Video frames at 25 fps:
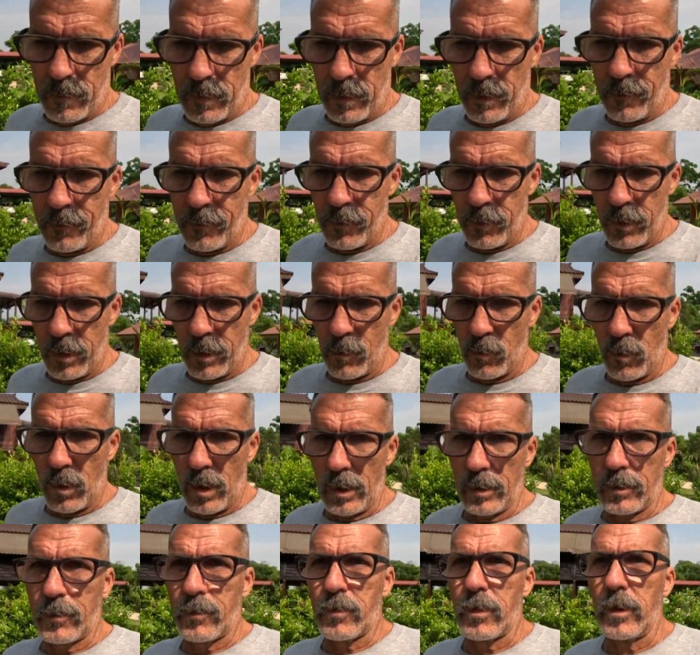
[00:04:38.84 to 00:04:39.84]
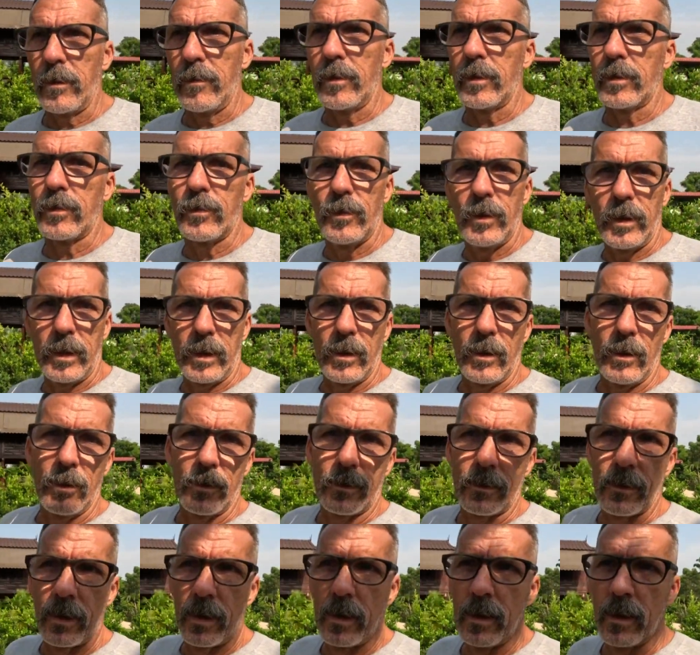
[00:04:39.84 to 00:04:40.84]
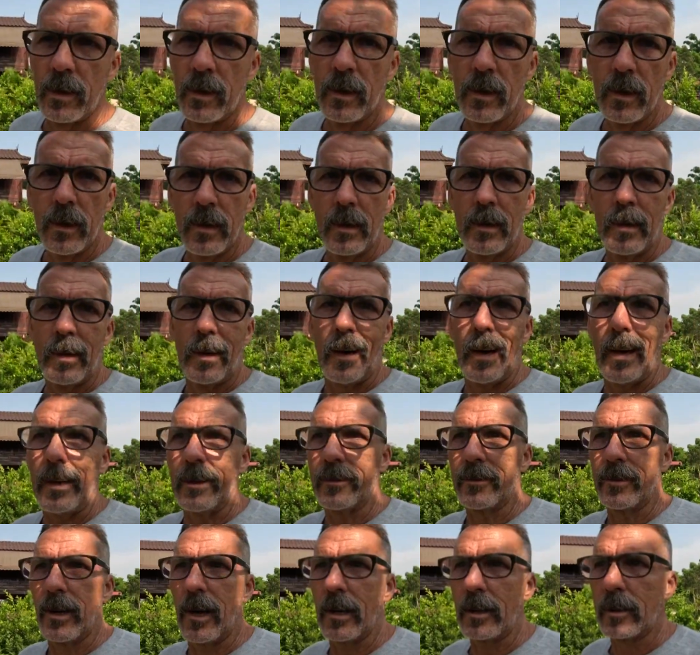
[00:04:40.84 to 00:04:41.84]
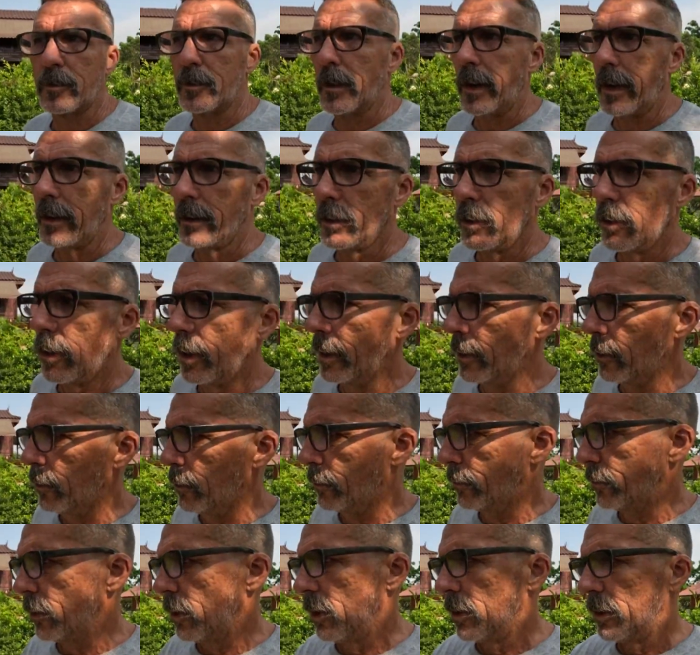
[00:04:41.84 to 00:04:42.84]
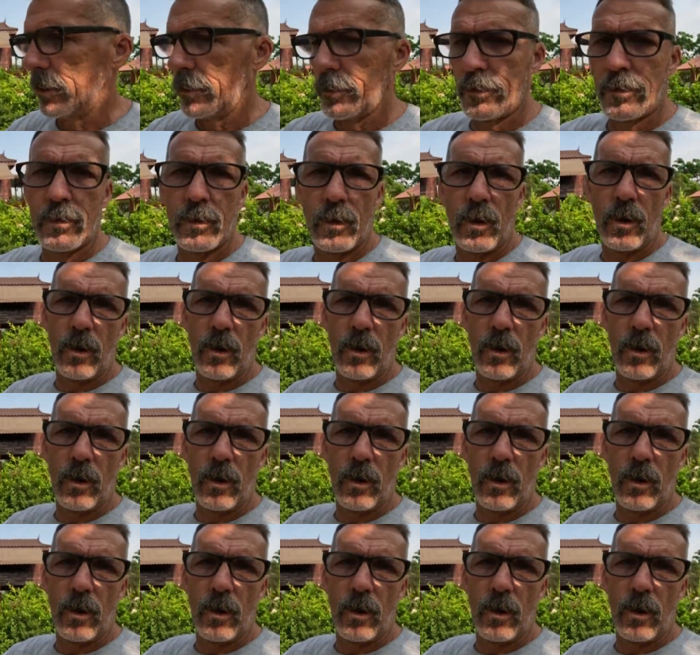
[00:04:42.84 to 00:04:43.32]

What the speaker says: if you had watched previous videos, I had talked about, you know, I used all this